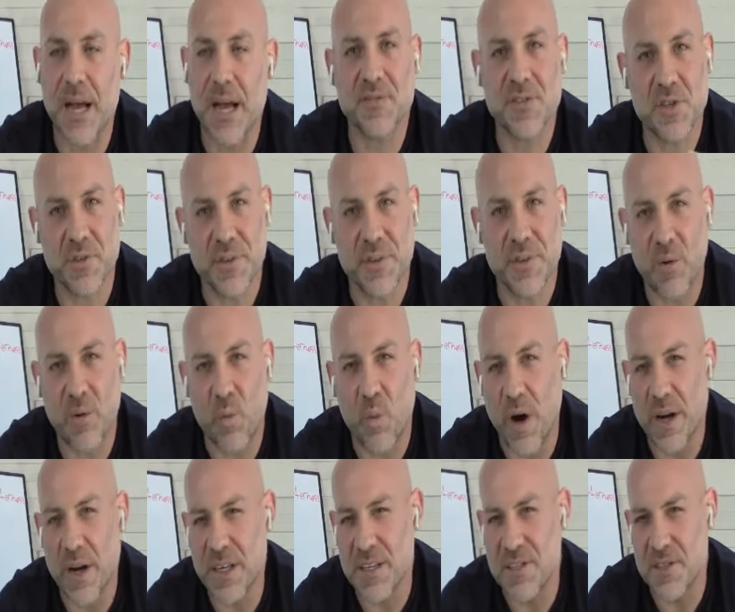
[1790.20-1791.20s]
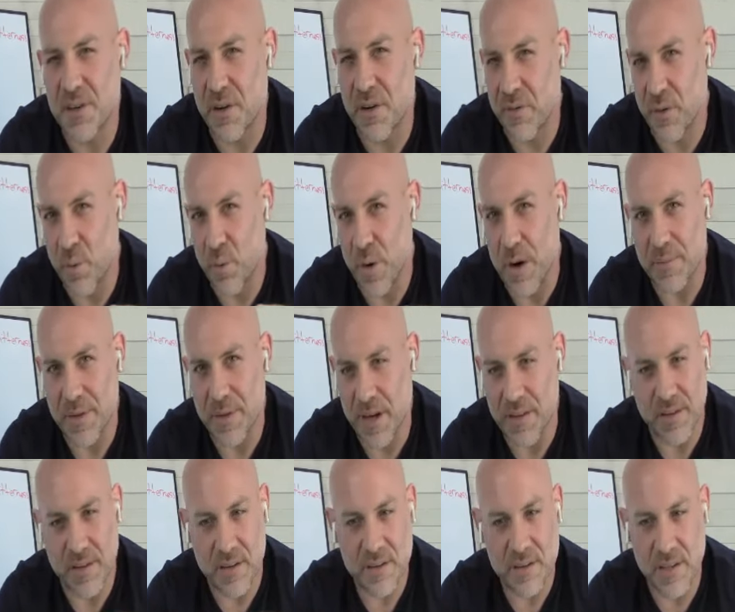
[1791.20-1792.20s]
so that one doesn't overwhelm the other.